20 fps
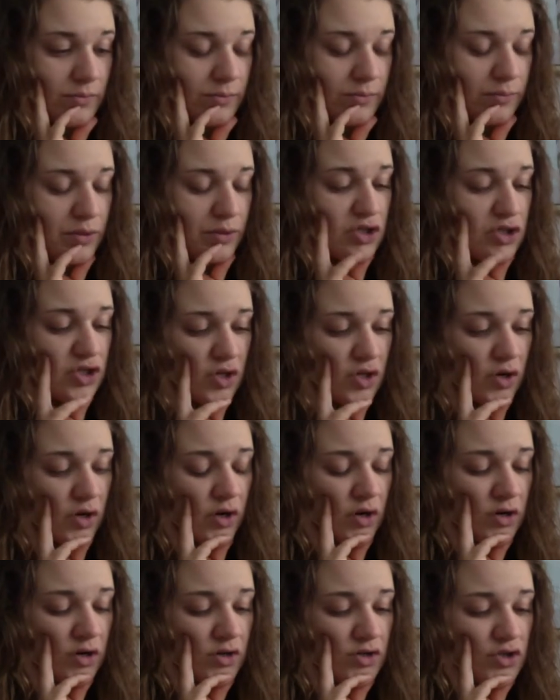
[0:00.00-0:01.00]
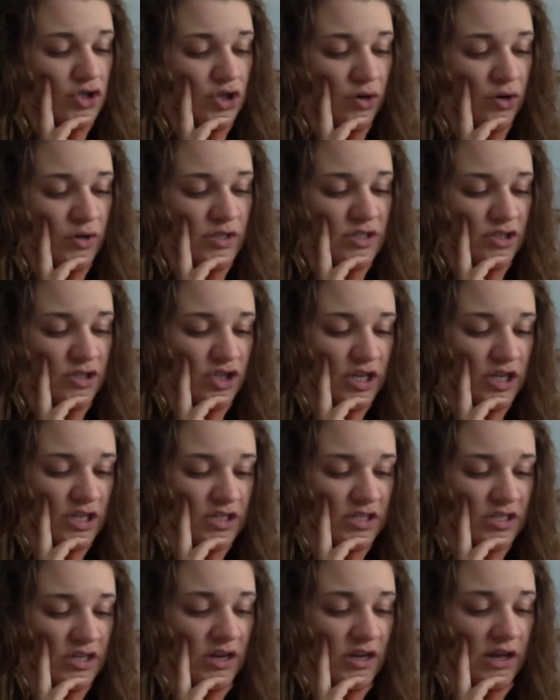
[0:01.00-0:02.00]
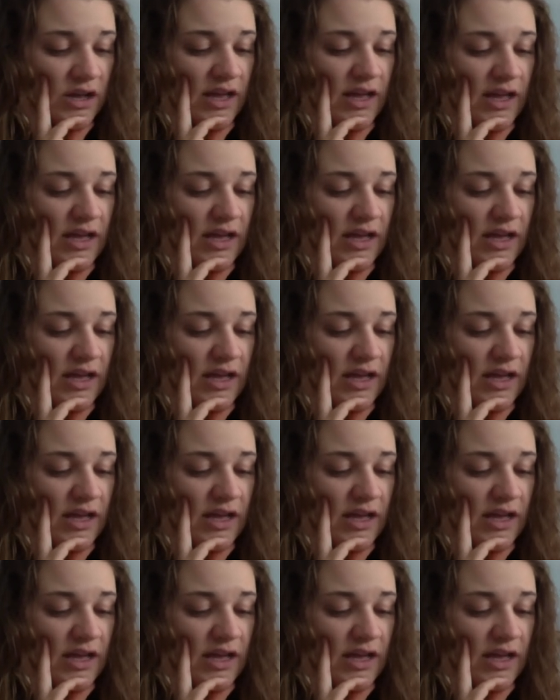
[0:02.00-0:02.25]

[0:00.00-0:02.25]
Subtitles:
"But sir," Jonas suggested,